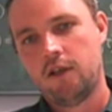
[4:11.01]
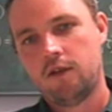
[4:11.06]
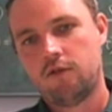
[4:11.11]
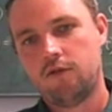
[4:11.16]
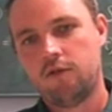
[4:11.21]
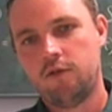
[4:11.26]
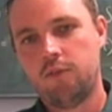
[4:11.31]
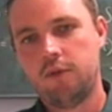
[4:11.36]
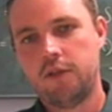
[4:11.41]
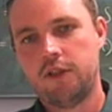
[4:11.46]

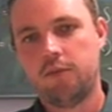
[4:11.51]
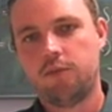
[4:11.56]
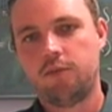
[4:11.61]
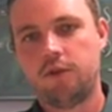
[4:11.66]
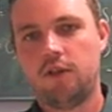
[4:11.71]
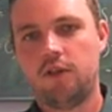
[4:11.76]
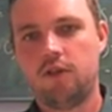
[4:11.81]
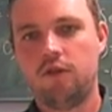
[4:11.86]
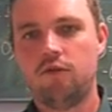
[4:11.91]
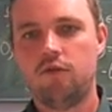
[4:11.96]
could be
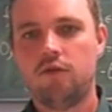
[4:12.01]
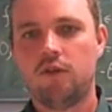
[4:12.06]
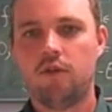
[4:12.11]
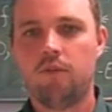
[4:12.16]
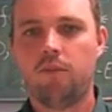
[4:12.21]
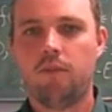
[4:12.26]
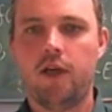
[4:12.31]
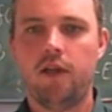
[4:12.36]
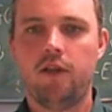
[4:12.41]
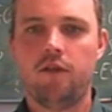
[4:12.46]

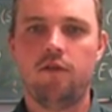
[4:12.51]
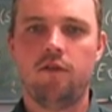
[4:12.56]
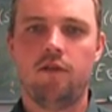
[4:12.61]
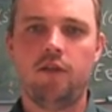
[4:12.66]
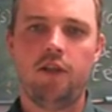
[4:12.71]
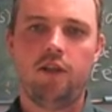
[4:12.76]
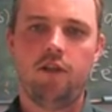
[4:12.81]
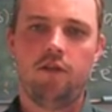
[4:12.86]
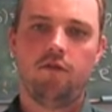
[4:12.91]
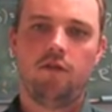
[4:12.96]
substituted by
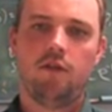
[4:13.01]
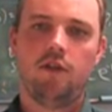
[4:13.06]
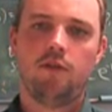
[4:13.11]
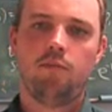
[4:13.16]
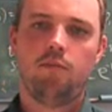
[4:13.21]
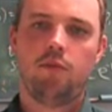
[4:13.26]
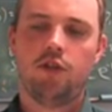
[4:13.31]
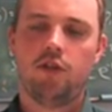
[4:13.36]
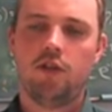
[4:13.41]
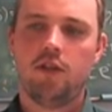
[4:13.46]
non-native tree
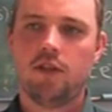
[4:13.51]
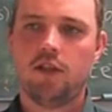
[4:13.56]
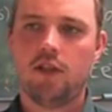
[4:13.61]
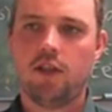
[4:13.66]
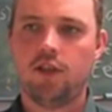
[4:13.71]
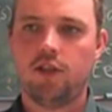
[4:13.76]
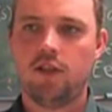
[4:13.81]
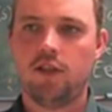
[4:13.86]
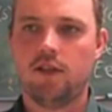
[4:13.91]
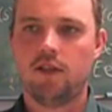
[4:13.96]
species
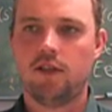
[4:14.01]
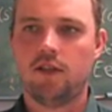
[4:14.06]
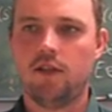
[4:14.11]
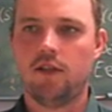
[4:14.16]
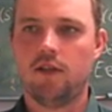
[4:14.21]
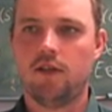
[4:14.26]
such as